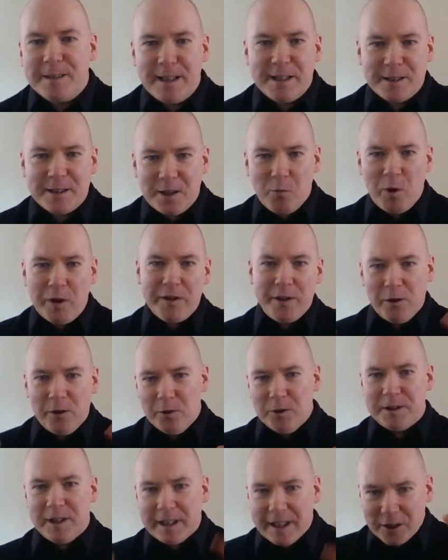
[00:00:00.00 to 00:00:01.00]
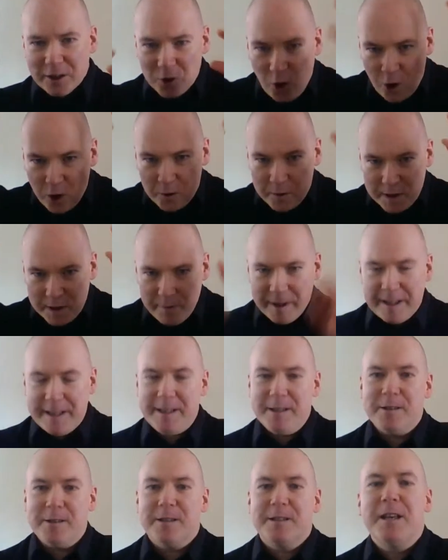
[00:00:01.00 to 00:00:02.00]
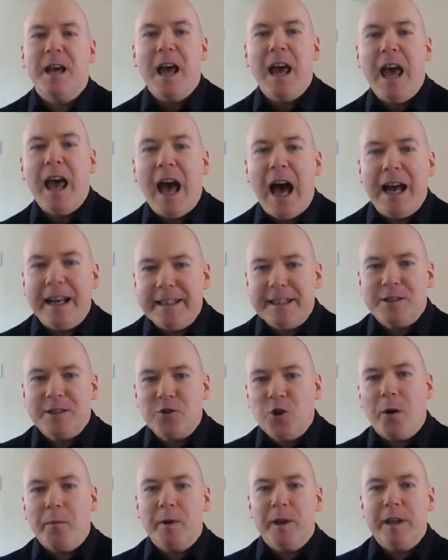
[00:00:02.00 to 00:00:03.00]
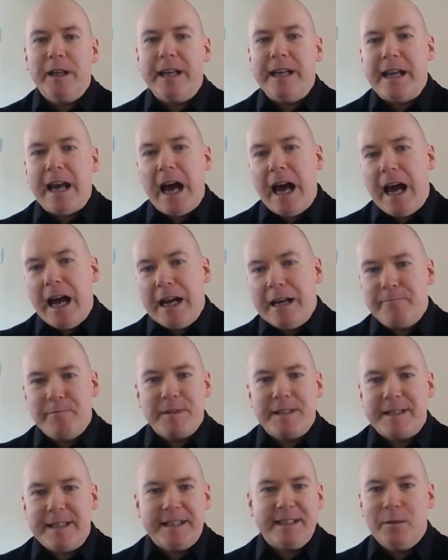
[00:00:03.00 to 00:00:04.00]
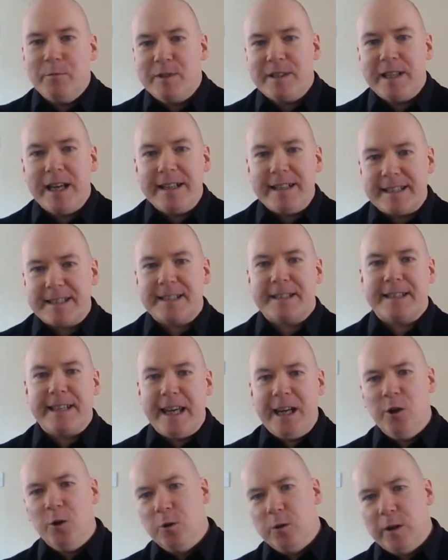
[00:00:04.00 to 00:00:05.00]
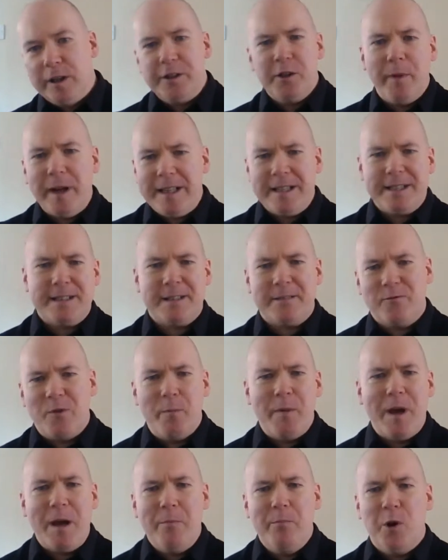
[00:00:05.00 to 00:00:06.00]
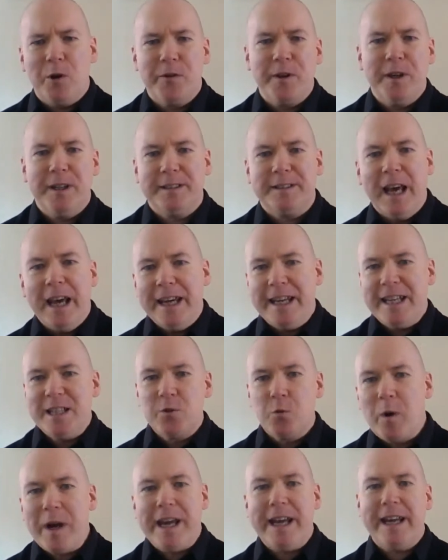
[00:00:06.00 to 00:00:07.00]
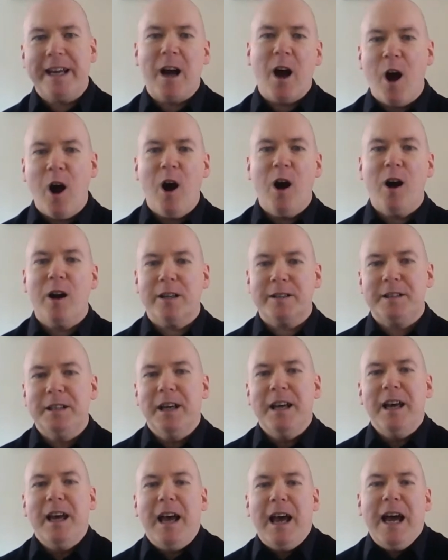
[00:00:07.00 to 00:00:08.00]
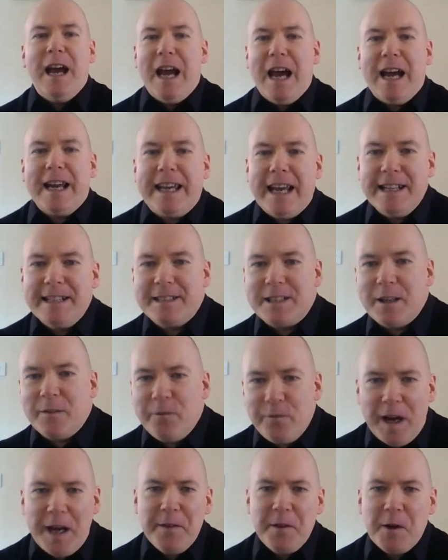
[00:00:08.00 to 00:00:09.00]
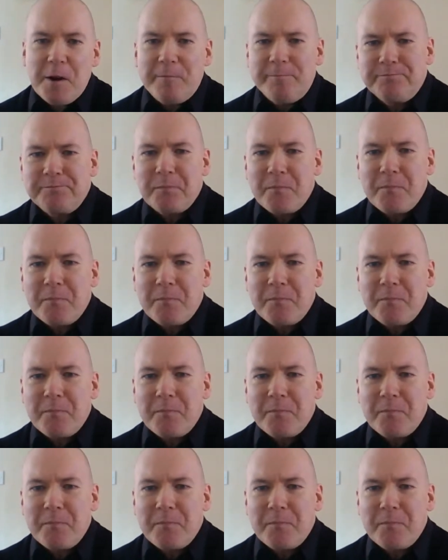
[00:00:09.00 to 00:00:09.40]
That's the one that looks like a dog with the big ears. And he's normally sitting beside a scale. And you might remember that he's weighing a heart against a feather.